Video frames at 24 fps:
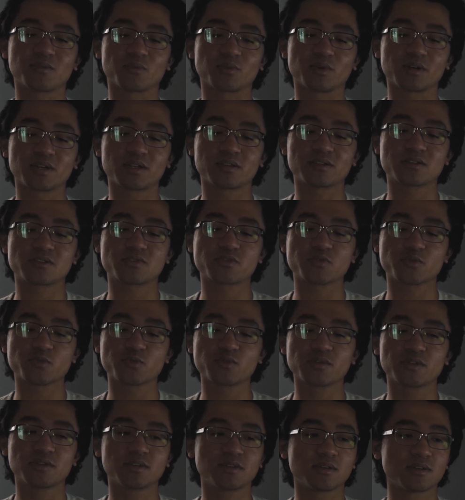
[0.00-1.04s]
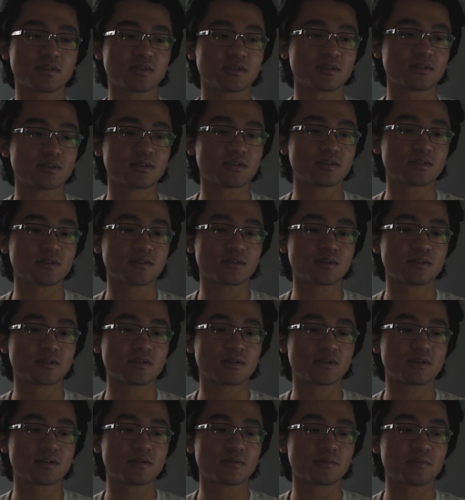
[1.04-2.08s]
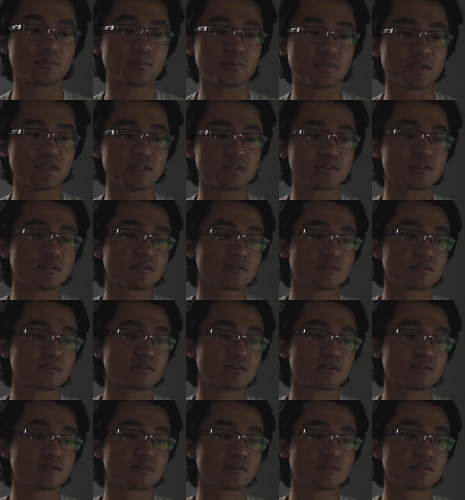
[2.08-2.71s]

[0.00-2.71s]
it truly means.